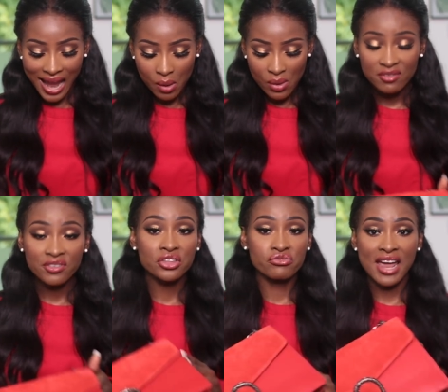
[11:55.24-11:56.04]
I
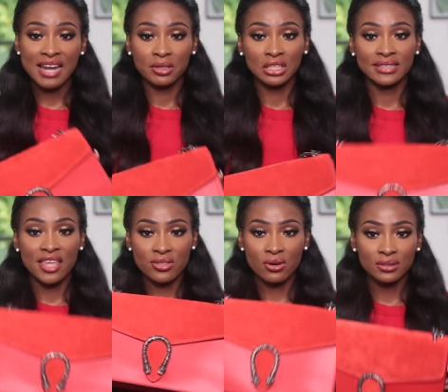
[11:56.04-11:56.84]
went for the red because
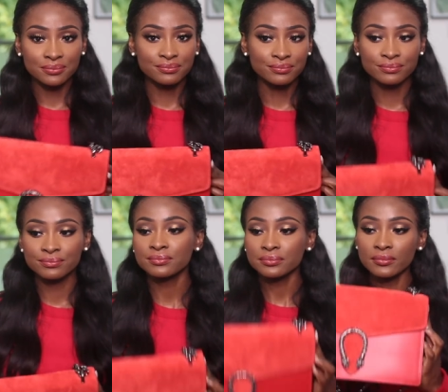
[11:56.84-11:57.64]
I thought
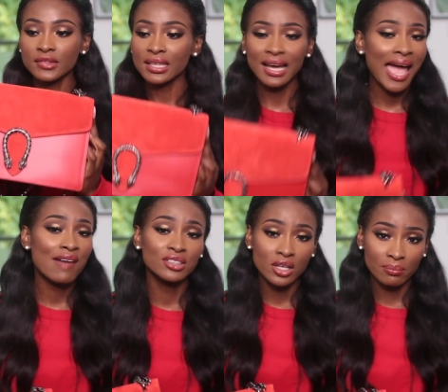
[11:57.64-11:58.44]
I
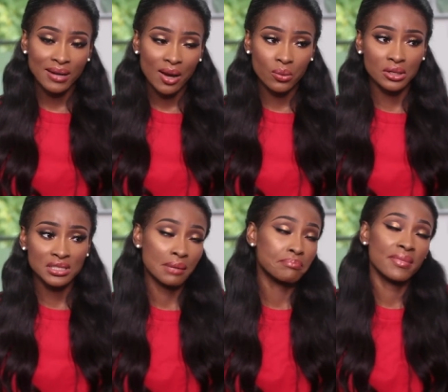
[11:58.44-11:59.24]
have a lot of black
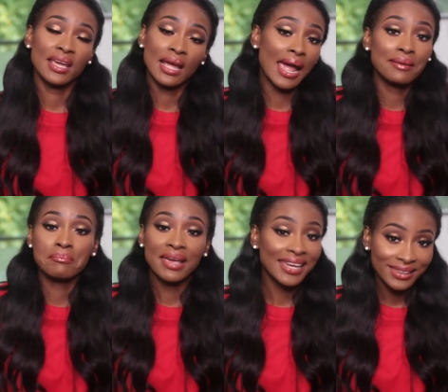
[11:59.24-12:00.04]
ones. I may, I
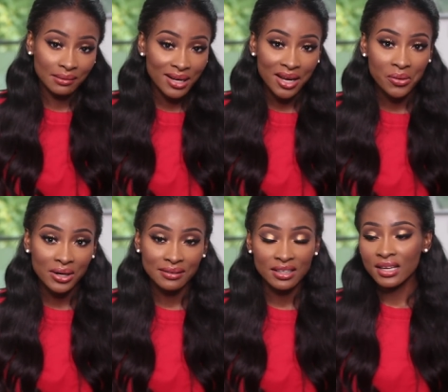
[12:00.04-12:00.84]
may get the black
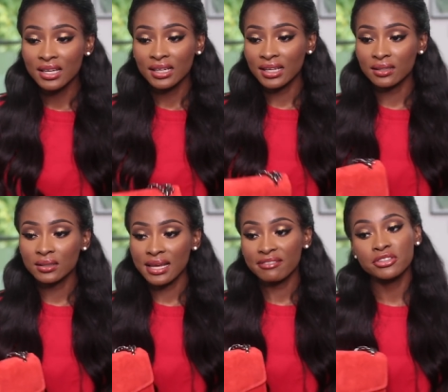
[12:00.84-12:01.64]
one
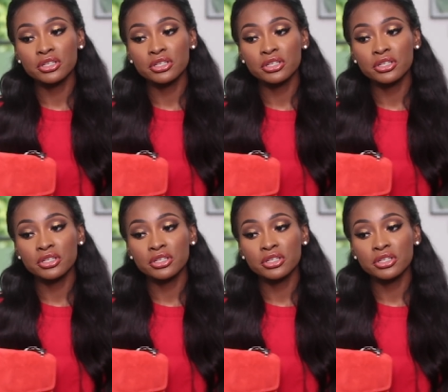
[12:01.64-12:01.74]
in, near